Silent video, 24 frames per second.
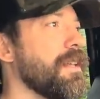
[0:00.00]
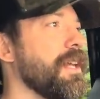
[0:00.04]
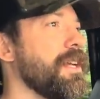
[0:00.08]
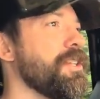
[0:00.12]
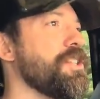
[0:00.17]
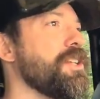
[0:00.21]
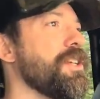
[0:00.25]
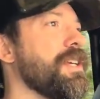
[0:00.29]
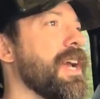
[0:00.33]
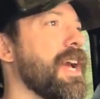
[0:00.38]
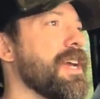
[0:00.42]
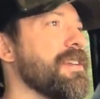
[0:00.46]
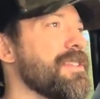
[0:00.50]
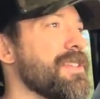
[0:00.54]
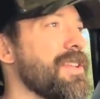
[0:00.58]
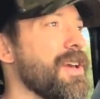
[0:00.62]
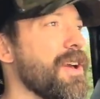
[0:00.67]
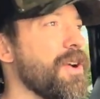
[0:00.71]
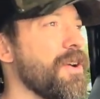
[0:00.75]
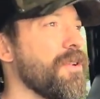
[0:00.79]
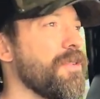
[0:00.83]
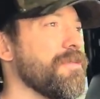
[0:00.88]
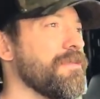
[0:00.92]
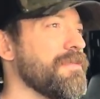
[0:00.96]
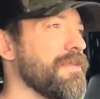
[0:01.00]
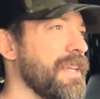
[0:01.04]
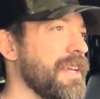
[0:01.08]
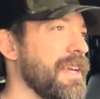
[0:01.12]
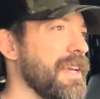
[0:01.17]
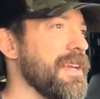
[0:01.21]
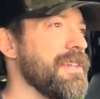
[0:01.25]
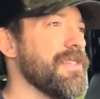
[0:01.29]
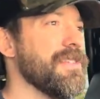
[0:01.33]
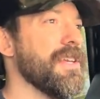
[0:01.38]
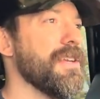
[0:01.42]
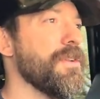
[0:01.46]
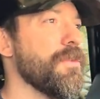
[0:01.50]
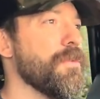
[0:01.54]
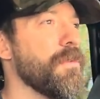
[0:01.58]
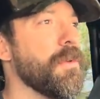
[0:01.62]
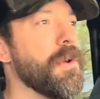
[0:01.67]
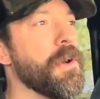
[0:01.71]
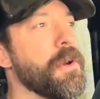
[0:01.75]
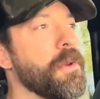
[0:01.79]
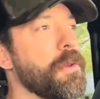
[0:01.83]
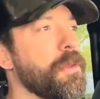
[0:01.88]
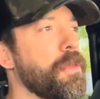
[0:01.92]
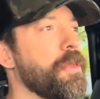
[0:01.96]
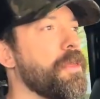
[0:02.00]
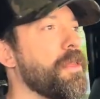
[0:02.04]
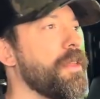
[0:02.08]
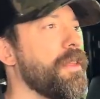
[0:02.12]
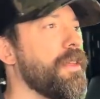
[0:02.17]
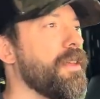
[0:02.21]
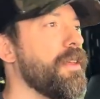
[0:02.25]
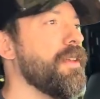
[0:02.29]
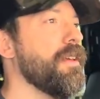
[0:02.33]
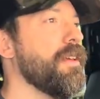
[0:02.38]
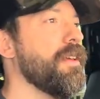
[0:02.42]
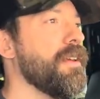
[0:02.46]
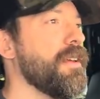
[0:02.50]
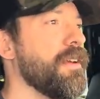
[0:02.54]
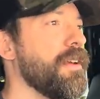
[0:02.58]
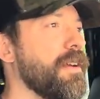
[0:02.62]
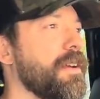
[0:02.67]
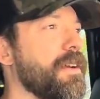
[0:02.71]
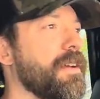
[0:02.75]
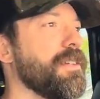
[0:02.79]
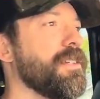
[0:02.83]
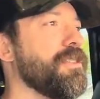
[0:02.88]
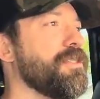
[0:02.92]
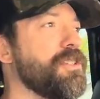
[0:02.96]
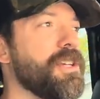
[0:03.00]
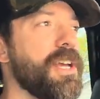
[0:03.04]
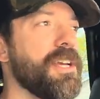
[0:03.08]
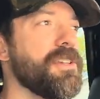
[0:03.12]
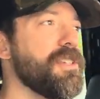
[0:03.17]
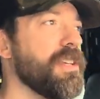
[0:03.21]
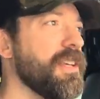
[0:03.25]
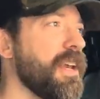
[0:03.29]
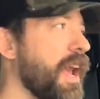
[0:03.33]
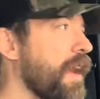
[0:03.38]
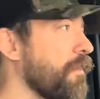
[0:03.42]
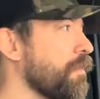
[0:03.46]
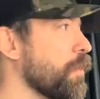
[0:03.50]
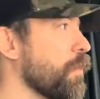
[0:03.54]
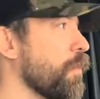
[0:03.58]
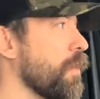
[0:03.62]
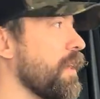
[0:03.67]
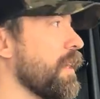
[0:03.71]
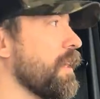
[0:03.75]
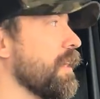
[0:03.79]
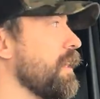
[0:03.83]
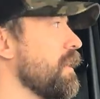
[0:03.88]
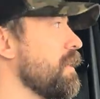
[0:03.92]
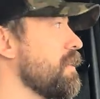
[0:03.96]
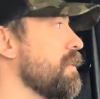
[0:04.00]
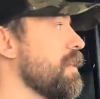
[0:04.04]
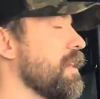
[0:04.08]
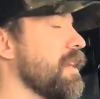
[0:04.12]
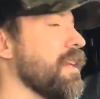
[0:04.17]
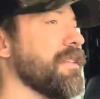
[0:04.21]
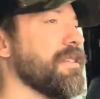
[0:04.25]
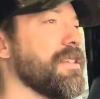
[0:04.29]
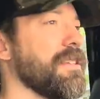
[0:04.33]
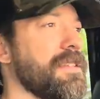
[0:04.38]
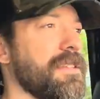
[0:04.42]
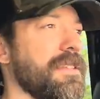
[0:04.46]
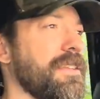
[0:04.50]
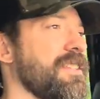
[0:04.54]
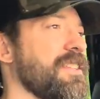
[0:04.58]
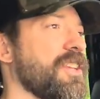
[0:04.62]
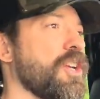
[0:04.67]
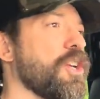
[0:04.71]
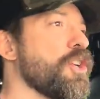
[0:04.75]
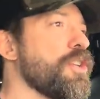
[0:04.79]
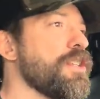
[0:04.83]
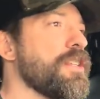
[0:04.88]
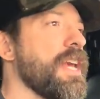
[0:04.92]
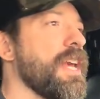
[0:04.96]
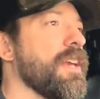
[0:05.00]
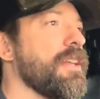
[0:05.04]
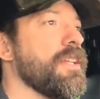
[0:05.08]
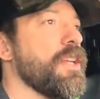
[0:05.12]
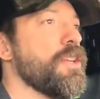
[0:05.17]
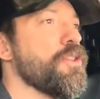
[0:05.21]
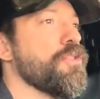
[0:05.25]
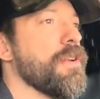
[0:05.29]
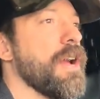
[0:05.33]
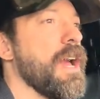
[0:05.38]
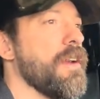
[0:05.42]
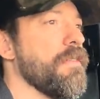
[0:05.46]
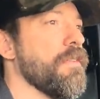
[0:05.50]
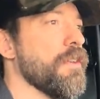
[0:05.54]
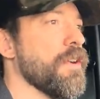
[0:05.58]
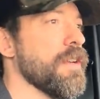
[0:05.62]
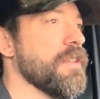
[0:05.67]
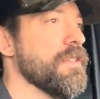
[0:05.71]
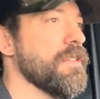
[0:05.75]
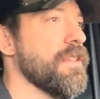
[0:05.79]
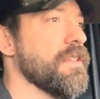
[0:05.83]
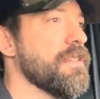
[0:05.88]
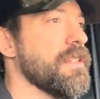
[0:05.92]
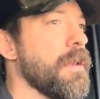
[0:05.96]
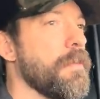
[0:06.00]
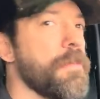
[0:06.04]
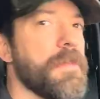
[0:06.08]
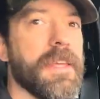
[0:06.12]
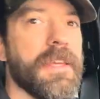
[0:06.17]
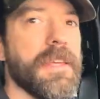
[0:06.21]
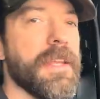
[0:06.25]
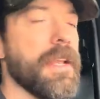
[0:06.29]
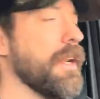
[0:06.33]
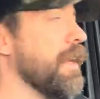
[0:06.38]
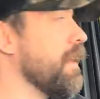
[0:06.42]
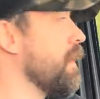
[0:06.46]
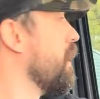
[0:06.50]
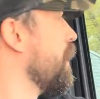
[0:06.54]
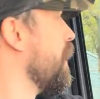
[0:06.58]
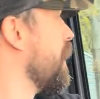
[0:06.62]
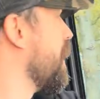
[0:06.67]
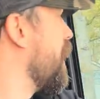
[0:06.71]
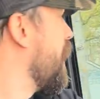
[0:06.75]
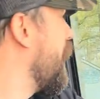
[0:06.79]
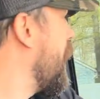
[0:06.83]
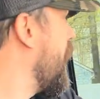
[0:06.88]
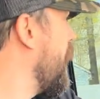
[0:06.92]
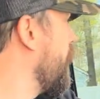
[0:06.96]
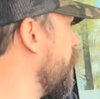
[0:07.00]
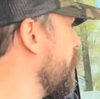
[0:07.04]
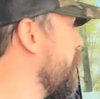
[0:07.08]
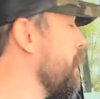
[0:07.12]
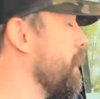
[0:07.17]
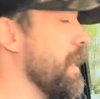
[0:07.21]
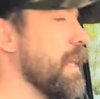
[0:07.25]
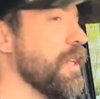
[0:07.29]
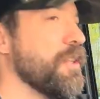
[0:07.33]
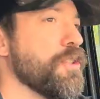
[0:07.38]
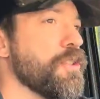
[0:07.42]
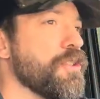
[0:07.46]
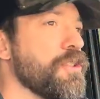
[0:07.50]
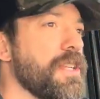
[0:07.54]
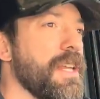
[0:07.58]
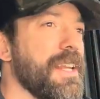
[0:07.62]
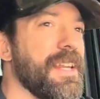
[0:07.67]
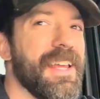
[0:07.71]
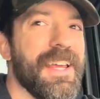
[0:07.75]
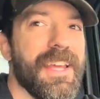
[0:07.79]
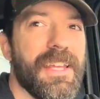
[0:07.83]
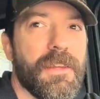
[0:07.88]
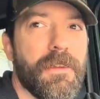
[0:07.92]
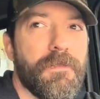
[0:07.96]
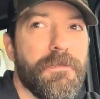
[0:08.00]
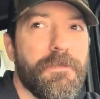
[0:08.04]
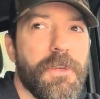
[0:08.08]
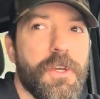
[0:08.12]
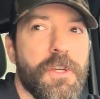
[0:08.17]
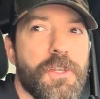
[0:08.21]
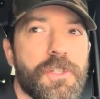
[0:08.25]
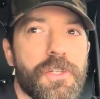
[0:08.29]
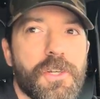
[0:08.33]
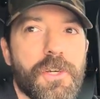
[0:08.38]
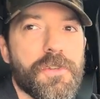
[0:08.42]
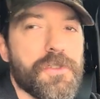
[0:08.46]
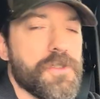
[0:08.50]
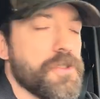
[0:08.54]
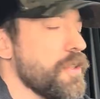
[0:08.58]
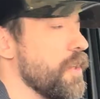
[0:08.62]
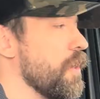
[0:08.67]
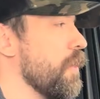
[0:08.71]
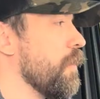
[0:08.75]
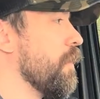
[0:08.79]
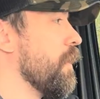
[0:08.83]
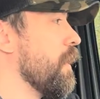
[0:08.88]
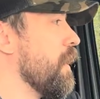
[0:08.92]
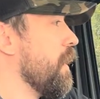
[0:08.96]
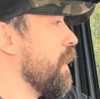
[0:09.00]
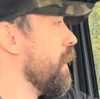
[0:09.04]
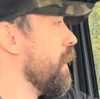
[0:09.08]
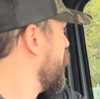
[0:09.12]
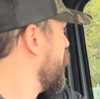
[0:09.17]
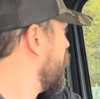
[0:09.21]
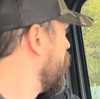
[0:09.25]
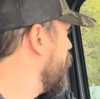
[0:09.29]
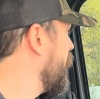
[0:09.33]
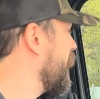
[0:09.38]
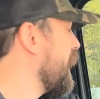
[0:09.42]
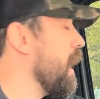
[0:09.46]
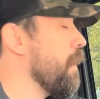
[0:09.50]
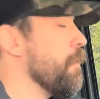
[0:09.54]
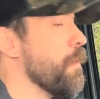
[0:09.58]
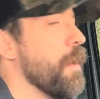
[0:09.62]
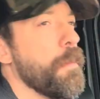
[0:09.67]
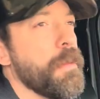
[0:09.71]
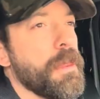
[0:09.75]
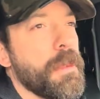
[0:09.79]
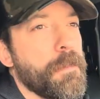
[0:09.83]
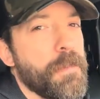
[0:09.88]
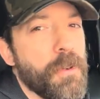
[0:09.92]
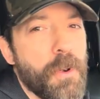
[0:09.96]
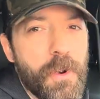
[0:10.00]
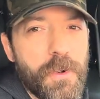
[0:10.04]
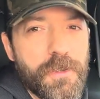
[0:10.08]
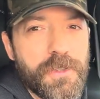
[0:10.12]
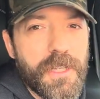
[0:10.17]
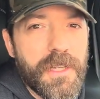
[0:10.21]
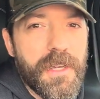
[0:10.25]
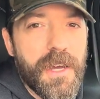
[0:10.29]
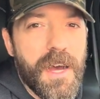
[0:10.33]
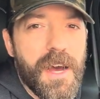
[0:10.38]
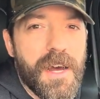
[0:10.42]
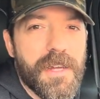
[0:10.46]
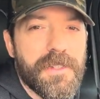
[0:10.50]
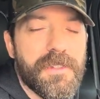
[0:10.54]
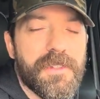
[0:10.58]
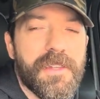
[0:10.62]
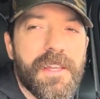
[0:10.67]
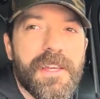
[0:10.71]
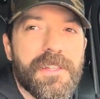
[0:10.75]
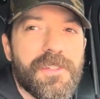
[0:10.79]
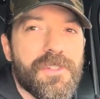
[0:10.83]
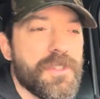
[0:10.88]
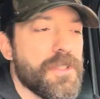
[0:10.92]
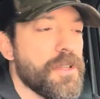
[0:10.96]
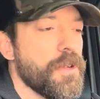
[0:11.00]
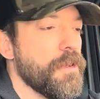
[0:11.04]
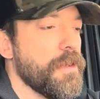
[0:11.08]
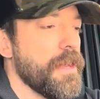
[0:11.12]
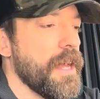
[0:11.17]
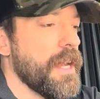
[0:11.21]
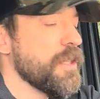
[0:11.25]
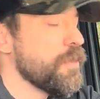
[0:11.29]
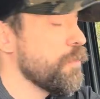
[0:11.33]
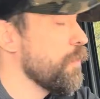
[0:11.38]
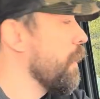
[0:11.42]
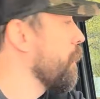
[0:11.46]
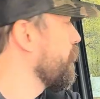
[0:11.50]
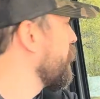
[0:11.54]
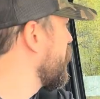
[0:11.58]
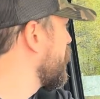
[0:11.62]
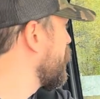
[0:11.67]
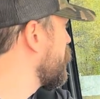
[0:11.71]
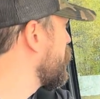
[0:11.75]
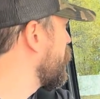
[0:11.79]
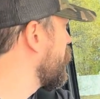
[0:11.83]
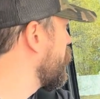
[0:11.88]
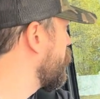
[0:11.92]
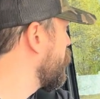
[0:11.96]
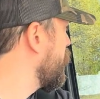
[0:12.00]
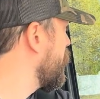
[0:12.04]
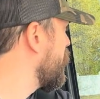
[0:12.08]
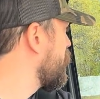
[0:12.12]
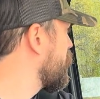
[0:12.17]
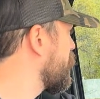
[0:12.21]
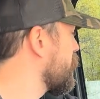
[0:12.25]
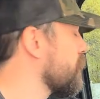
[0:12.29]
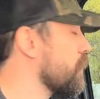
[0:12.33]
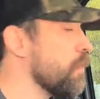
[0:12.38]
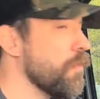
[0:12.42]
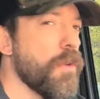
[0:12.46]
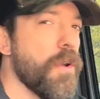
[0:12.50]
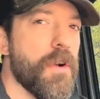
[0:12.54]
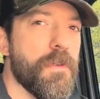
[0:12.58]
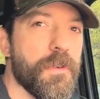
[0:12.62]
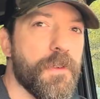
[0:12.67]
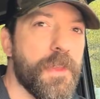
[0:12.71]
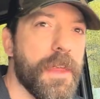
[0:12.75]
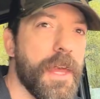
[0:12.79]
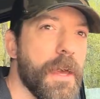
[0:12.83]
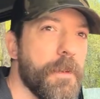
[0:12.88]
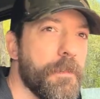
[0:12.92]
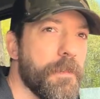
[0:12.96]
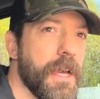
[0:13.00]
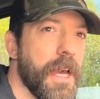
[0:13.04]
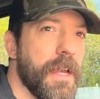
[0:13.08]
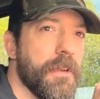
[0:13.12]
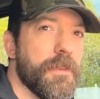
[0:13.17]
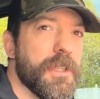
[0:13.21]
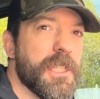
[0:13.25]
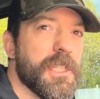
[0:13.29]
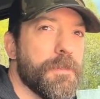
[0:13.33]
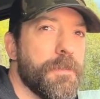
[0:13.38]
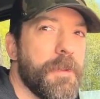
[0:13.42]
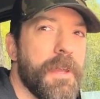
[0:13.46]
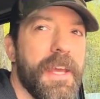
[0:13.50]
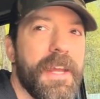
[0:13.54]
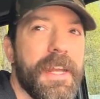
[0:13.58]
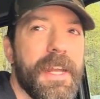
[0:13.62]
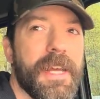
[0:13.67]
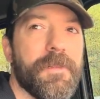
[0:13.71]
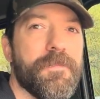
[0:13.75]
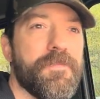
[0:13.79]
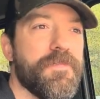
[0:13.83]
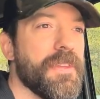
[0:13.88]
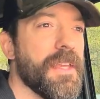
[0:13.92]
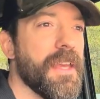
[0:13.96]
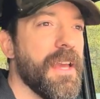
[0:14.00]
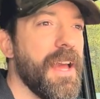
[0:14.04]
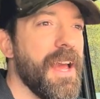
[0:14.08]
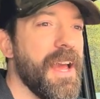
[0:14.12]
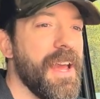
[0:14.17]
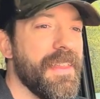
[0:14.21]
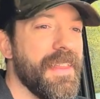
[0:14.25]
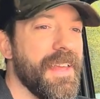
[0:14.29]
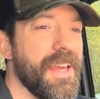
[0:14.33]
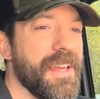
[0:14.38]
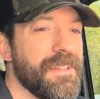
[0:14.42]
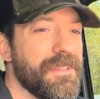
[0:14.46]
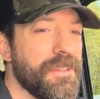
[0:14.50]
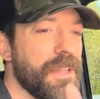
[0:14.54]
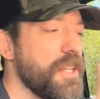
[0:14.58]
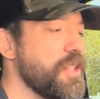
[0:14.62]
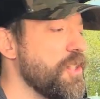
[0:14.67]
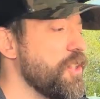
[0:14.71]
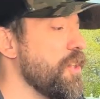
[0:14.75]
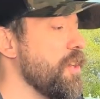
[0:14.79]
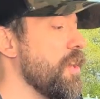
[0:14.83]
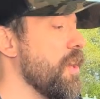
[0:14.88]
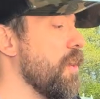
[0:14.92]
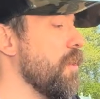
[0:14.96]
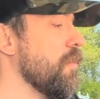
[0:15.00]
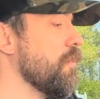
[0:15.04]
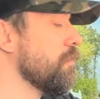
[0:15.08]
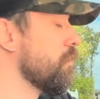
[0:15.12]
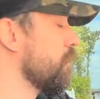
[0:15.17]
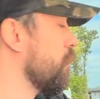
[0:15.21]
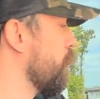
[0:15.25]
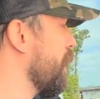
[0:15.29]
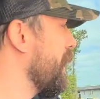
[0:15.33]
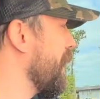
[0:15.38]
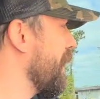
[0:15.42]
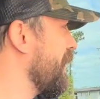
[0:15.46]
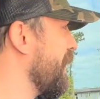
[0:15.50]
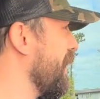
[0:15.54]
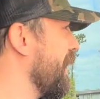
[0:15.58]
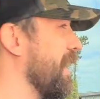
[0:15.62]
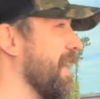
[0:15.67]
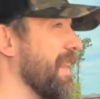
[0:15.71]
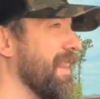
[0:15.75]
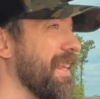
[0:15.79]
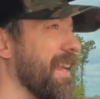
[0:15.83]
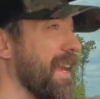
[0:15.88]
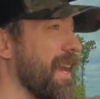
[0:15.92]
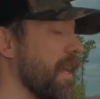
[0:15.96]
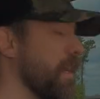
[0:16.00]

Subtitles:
Let you guys know, is it worth chasing after one of these things? Is this a good daily driver? Is this something that I would be interested in the future? So I came up with a pros and cons list. So that is what I'm gonna do, is just go over them, kind of explain it, and then let you know what I think at the